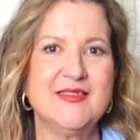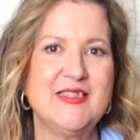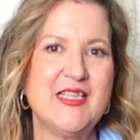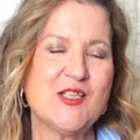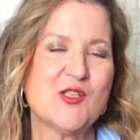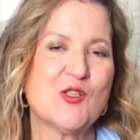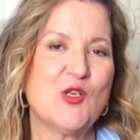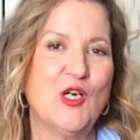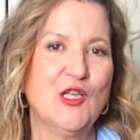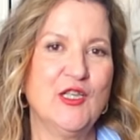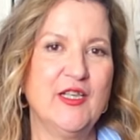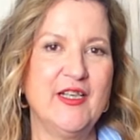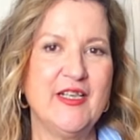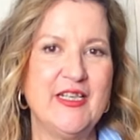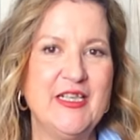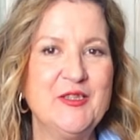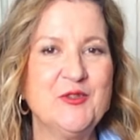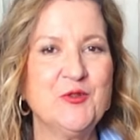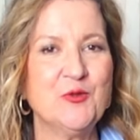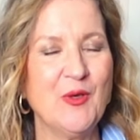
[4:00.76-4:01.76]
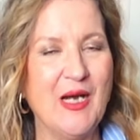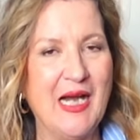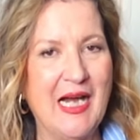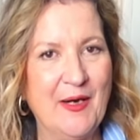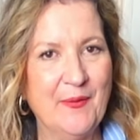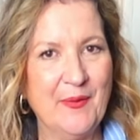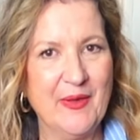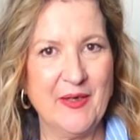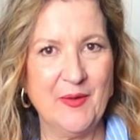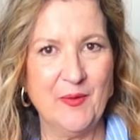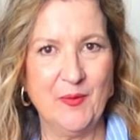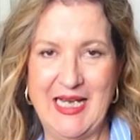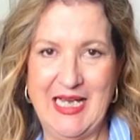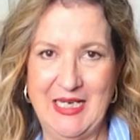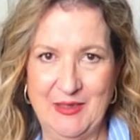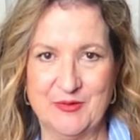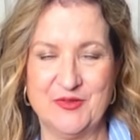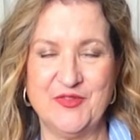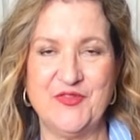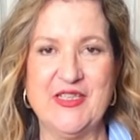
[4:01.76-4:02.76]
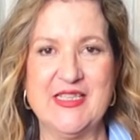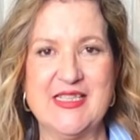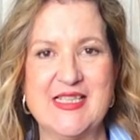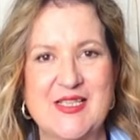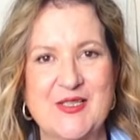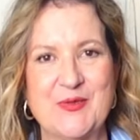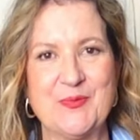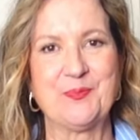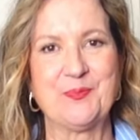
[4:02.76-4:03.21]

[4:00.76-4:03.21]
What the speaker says: this color into our outfits.